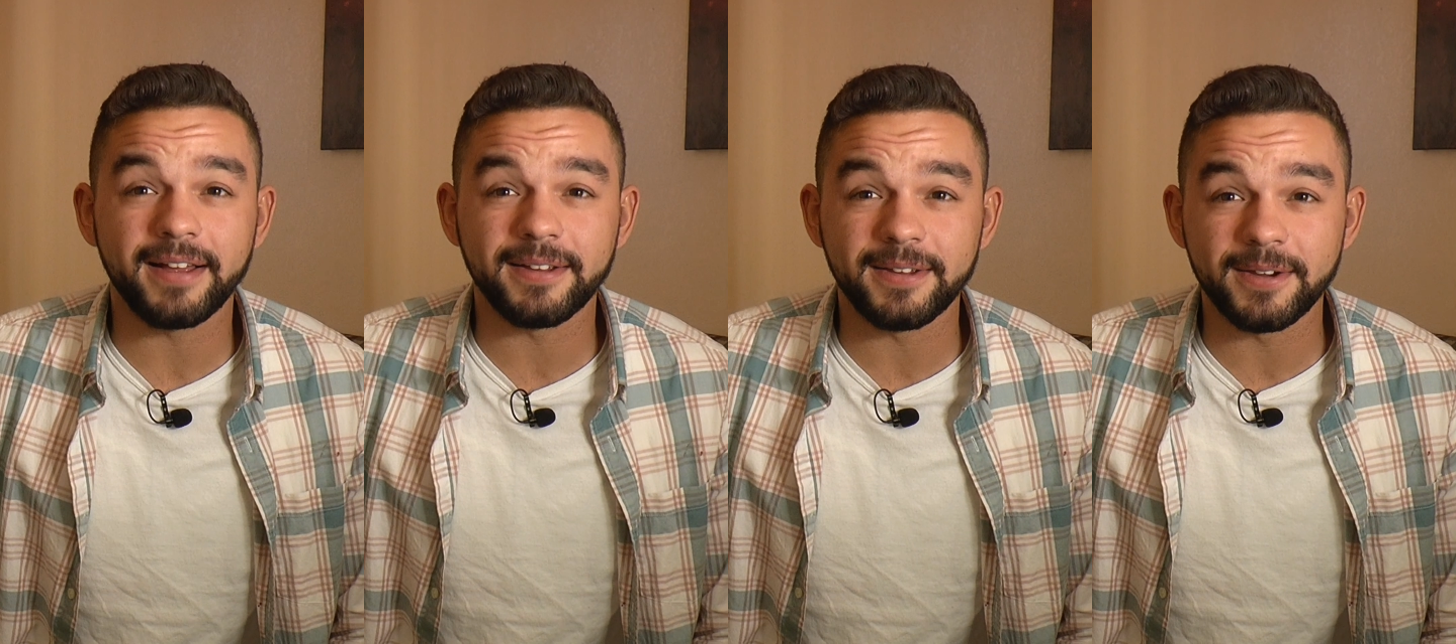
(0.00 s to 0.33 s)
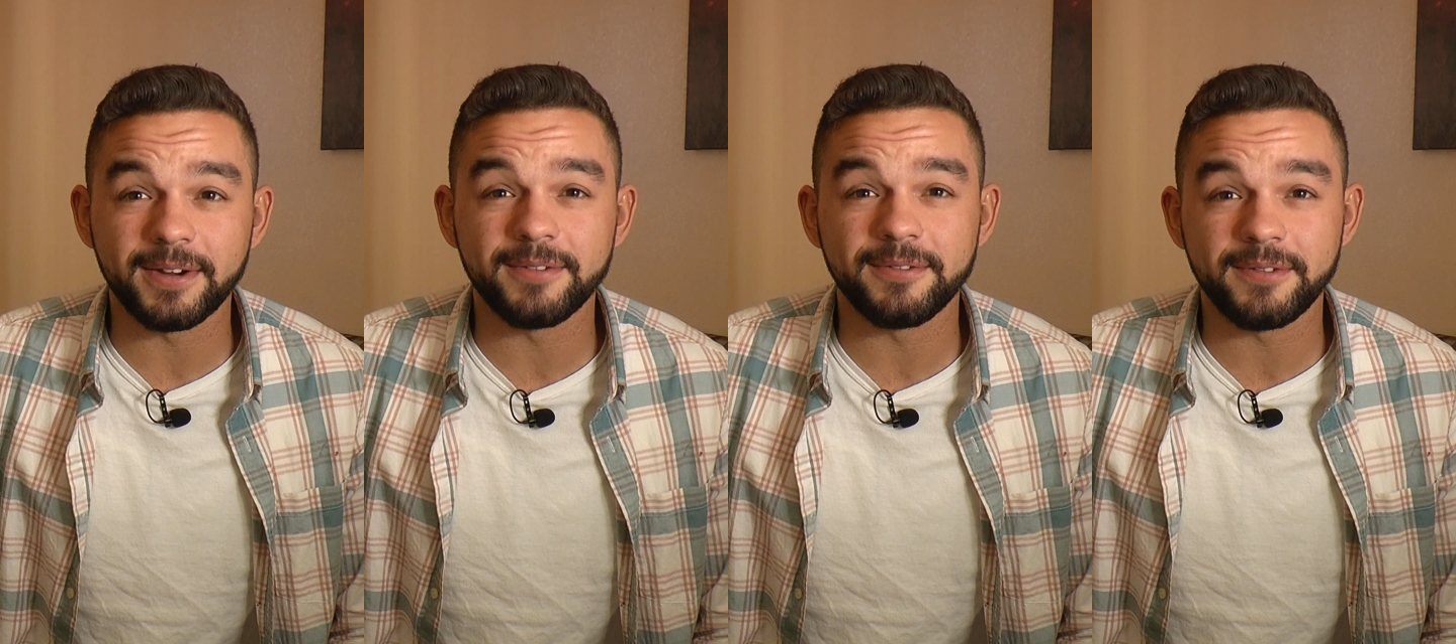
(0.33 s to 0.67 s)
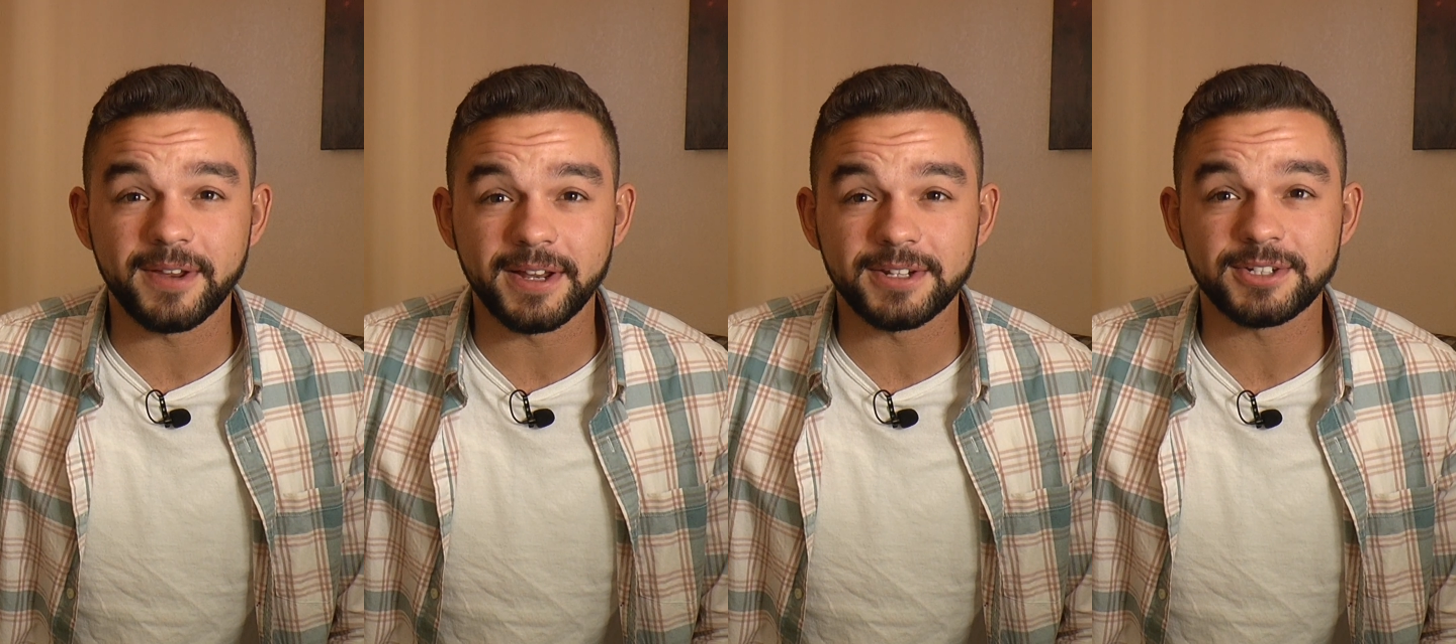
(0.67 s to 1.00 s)
a good
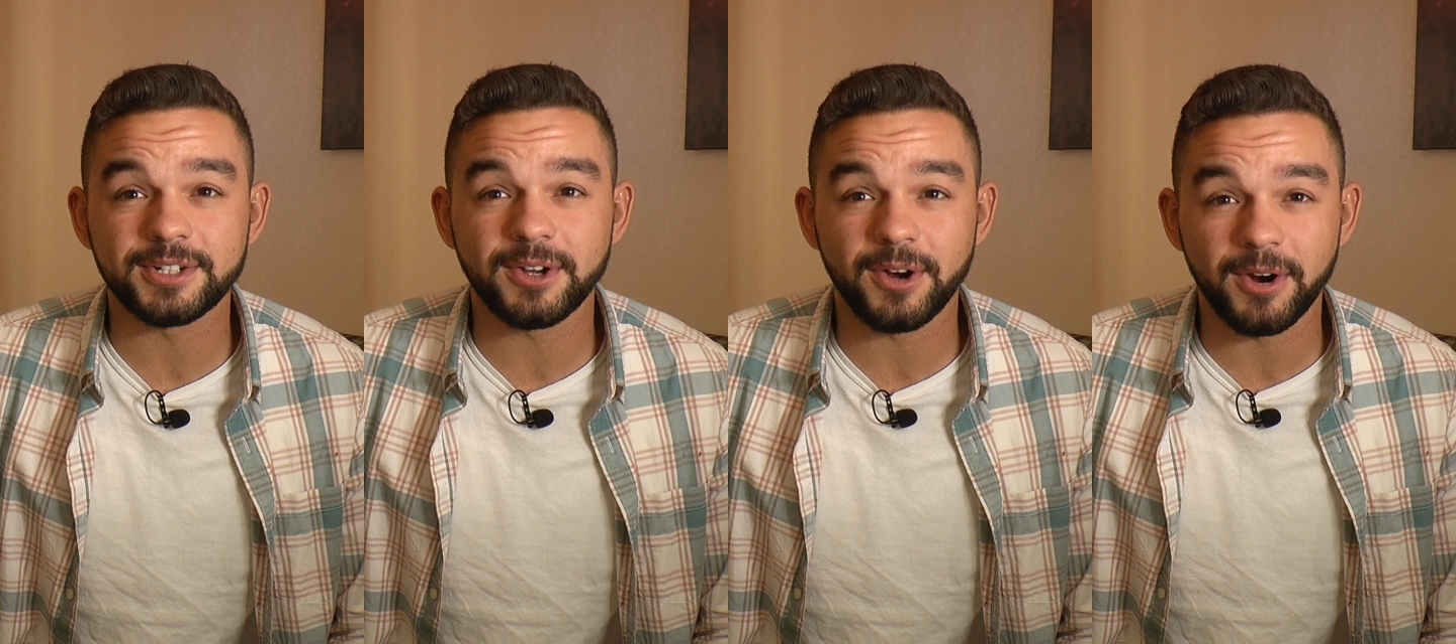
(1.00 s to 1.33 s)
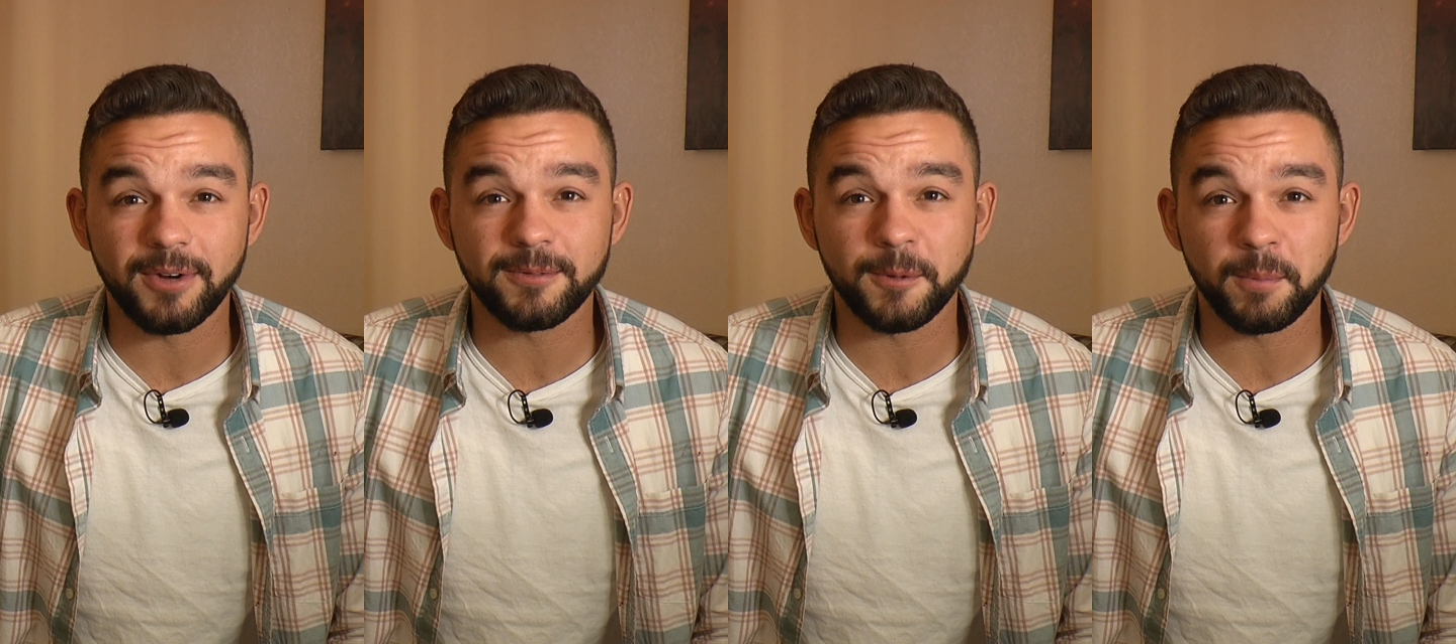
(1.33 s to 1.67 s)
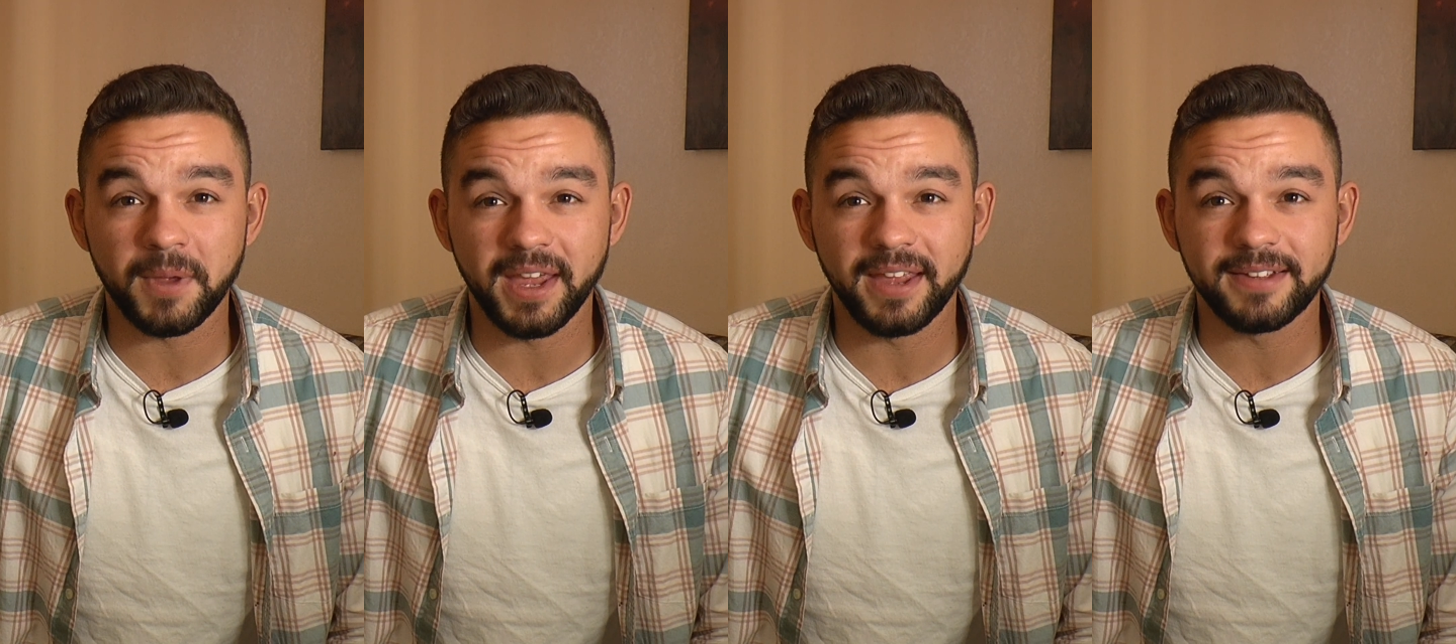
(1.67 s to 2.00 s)
finished car for
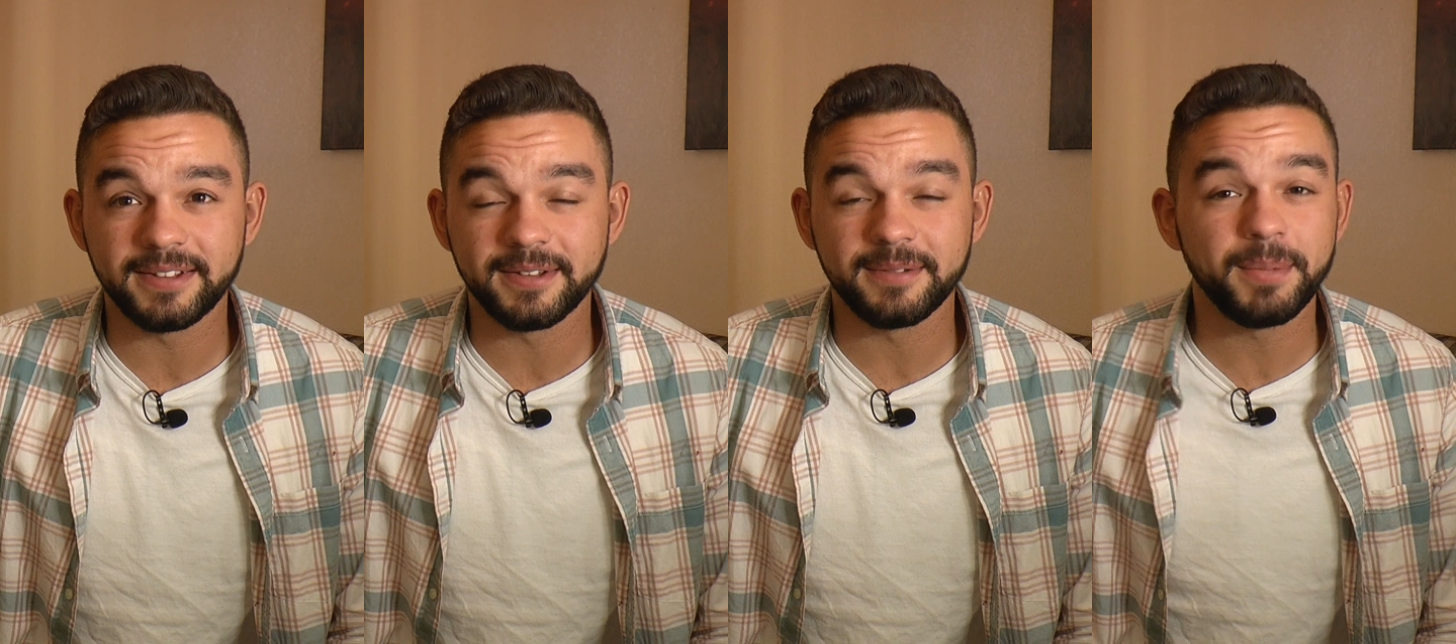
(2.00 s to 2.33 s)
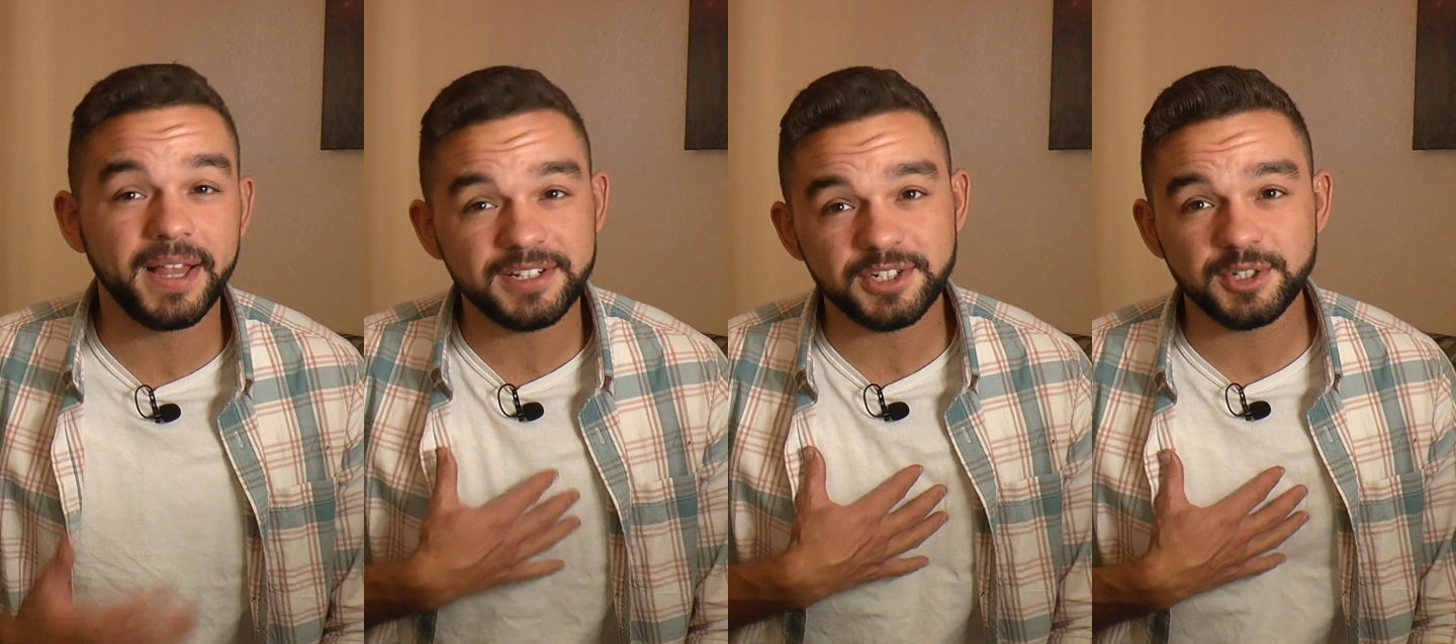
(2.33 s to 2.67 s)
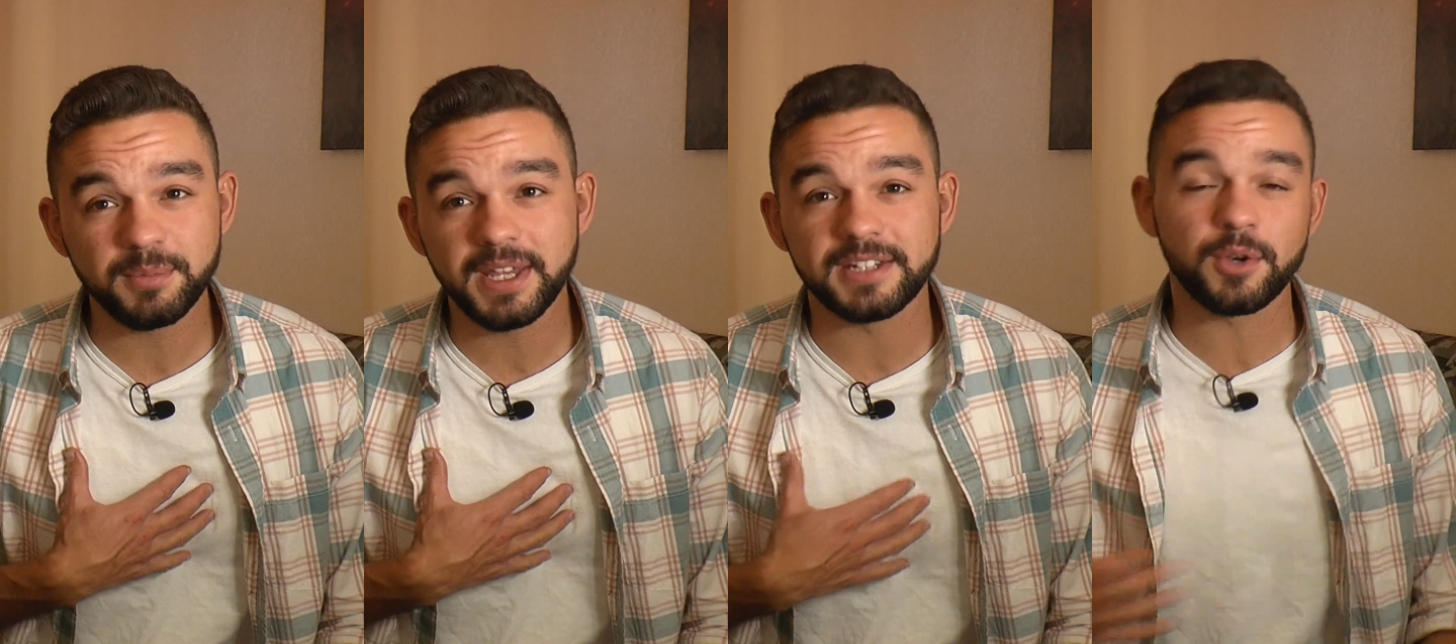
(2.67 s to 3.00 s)
me, but that's just me.